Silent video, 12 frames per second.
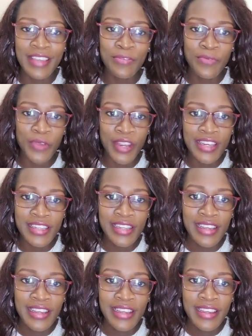a threat
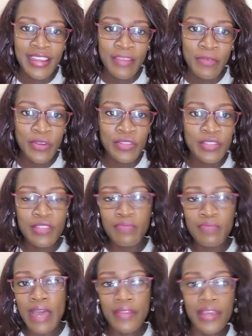because these
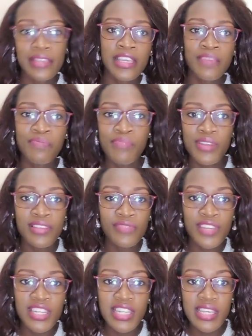mothers keep
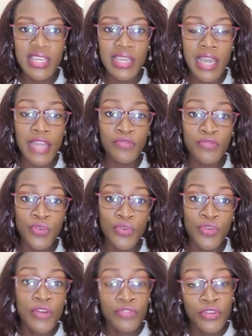breastfeeding and
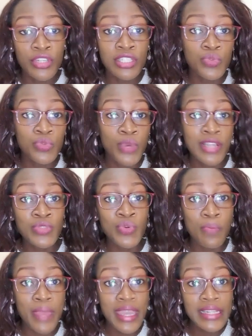for, for it it wants
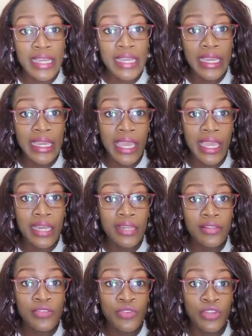to mate
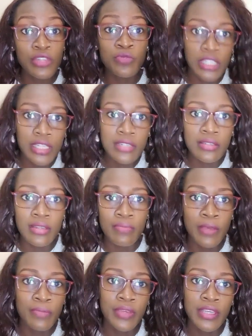again so it will eat the
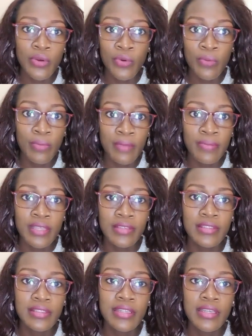baby or
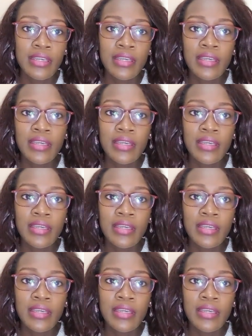babies